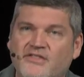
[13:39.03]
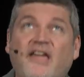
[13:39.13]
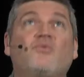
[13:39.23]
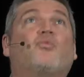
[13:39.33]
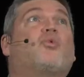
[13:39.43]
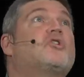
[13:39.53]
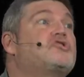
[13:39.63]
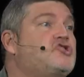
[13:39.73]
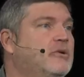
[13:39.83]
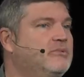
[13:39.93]
They
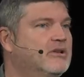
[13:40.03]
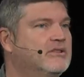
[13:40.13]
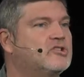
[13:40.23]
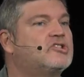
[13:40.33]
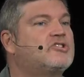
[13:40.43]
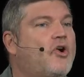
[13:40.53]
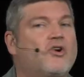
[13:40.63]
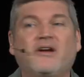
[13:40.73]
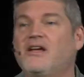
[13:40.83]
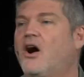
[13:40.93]
worshiped the
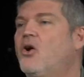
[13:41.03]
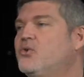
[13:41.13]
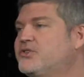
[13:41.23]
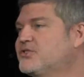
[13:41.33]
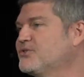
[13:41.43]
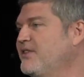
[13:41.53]
starry hosts